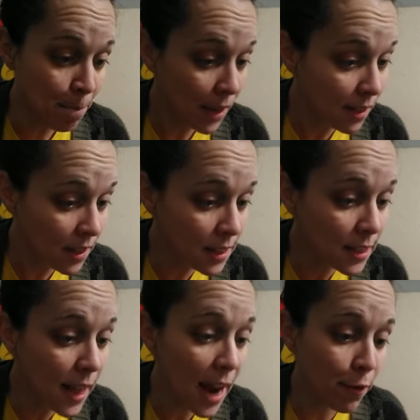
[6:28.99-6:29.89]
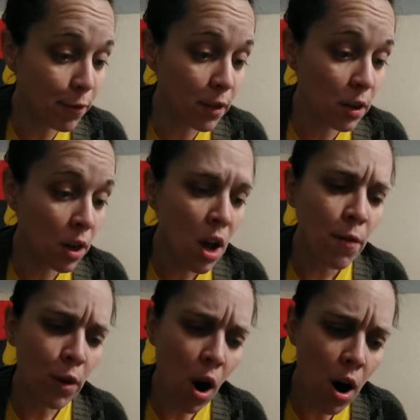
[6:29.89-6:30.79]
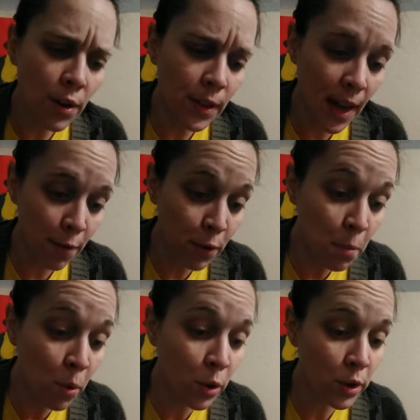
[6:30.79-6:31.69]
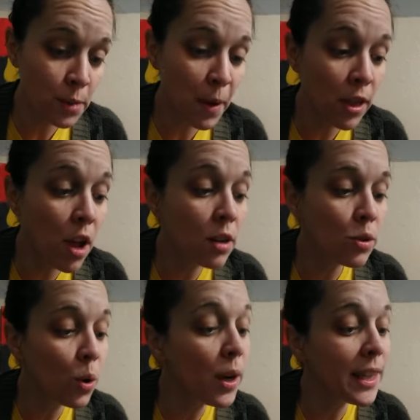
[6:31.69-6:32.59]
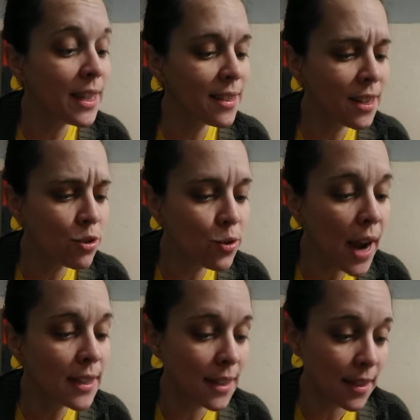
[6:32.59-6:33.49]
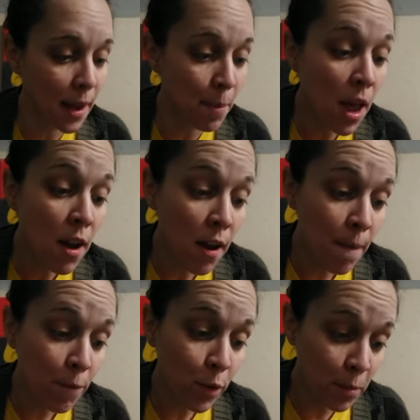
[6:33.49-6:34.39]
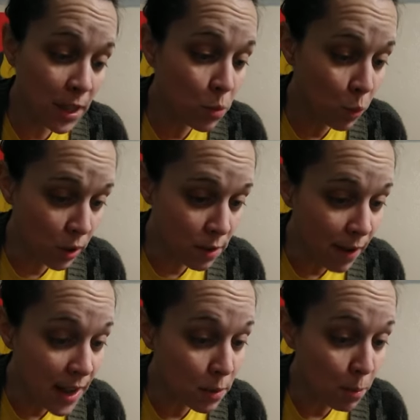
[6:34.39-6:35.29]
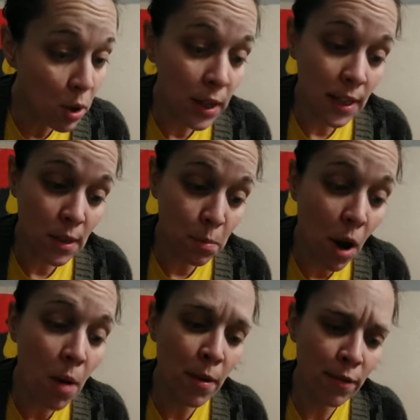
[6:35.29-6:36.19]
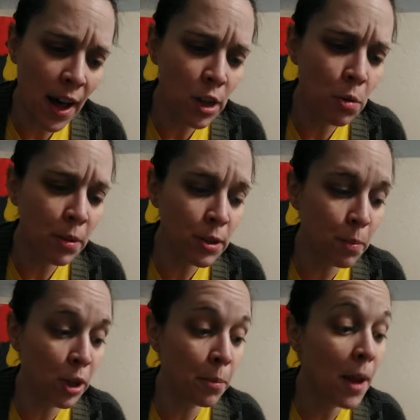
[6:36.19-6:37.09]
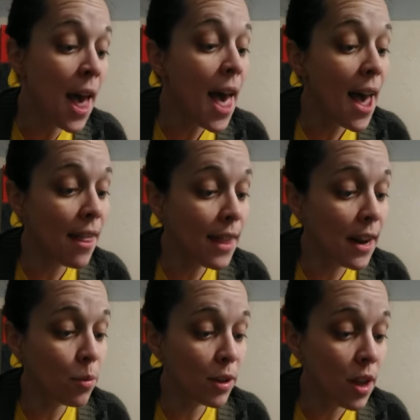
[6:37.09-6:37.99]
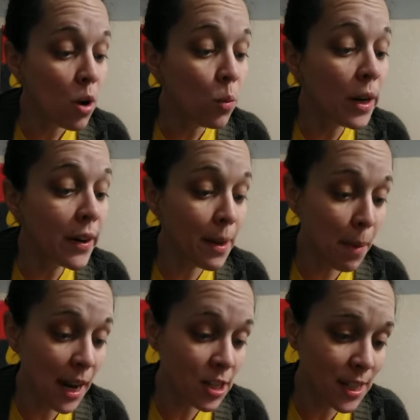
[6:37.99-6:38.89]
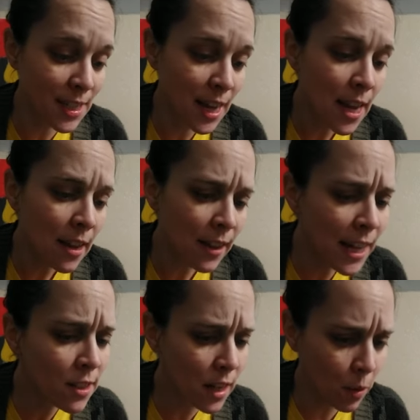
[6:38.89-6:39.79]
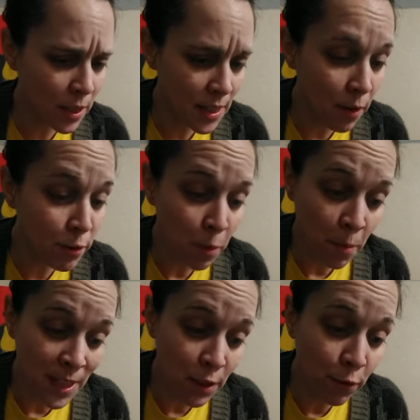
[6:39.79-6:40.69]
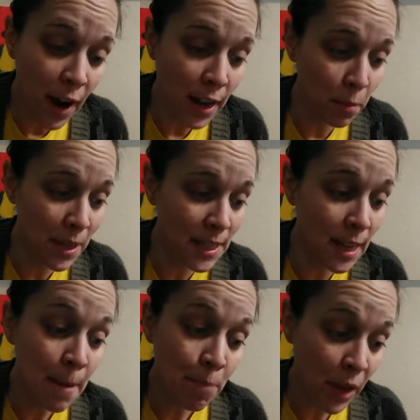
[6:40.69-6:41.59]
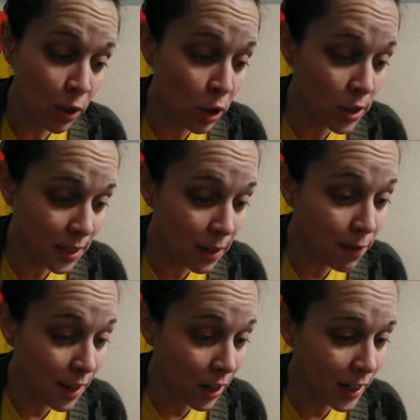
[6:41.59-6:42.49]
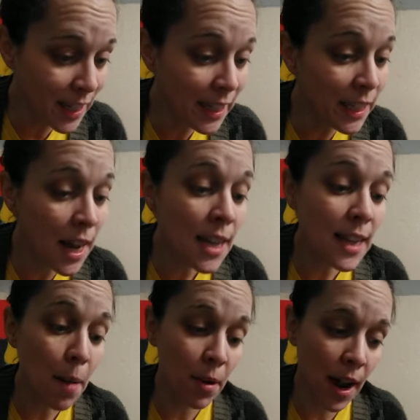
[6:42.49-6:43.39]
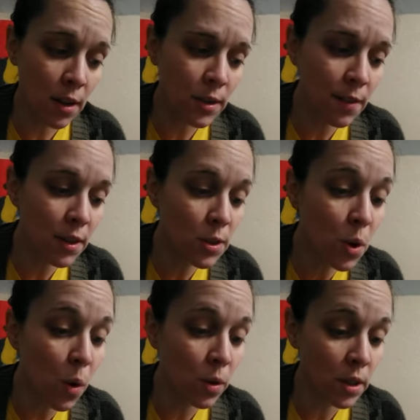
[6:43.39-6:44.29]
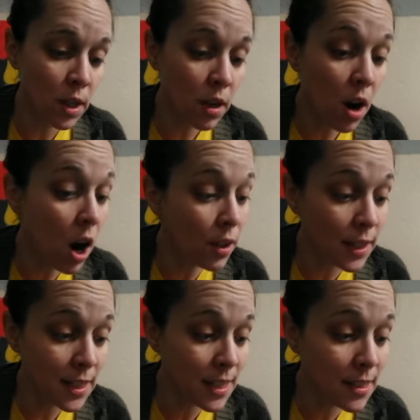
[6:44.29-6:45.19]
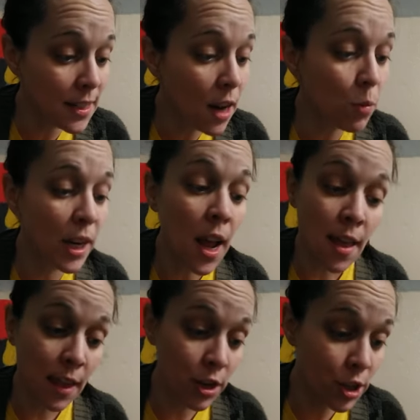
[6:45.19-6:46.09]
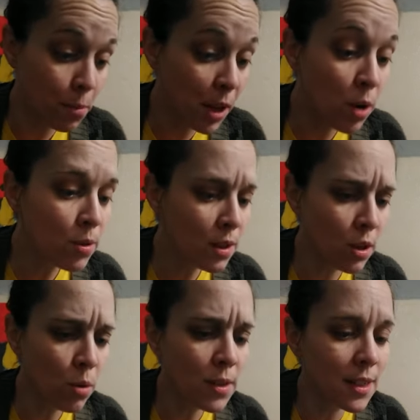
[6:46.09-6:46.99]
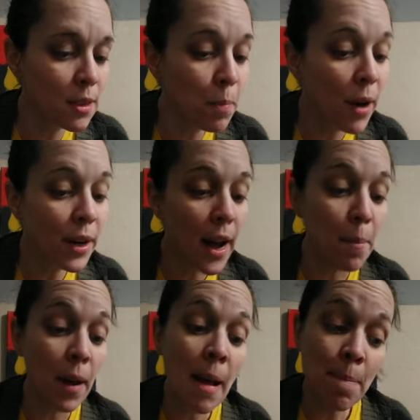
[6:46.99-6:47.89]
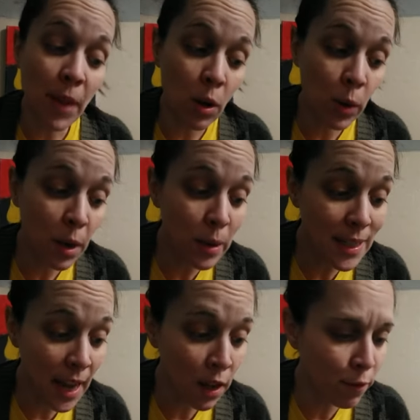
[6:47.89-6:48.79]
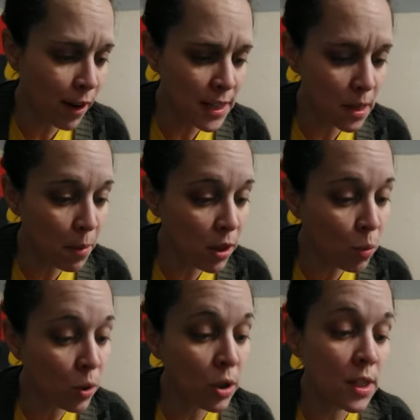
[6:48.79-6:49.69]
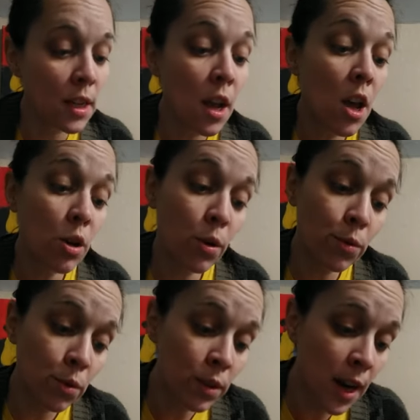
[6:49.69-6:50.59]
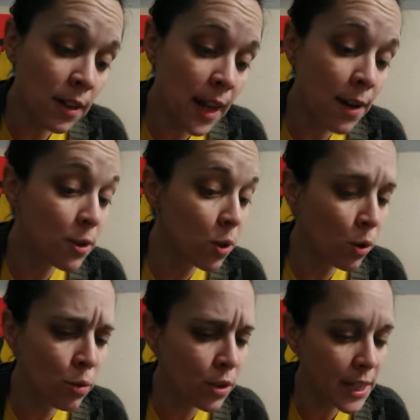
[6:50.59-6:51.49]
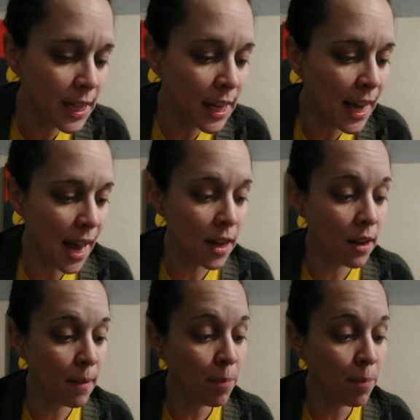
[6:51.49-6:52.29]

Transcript: Yet this is life for hardly have we mortals by long toilings extracted them from this world's vast bulk its small but valuable sperm, and then, with weary patience, cleansed ourselves from its defilements, and learned to live there in clean tabernacles of the soul. Hardly is this done when there she blows! the ghost is spouted up, and away we sail to fight some other world and go through young life's old routine again.